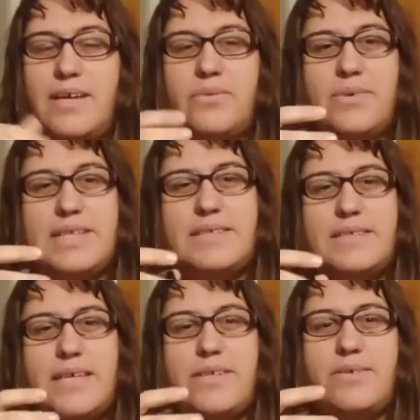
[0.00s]
When it's
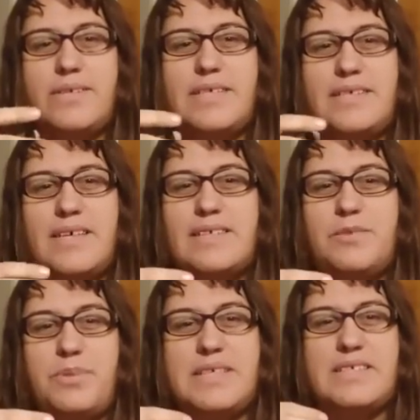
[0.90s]
dilute, it does,
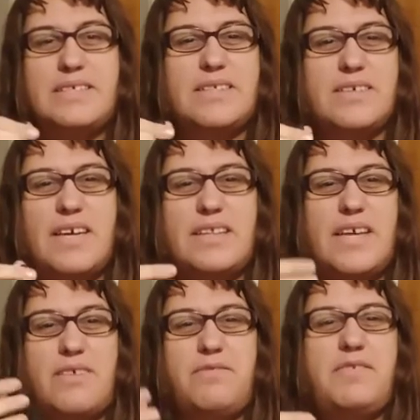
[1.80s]
but it's still got
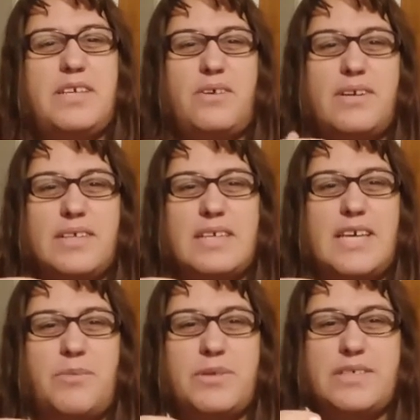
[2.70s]
that phenolic
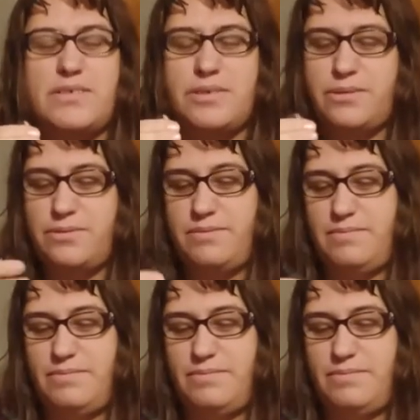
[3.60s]
chemical note.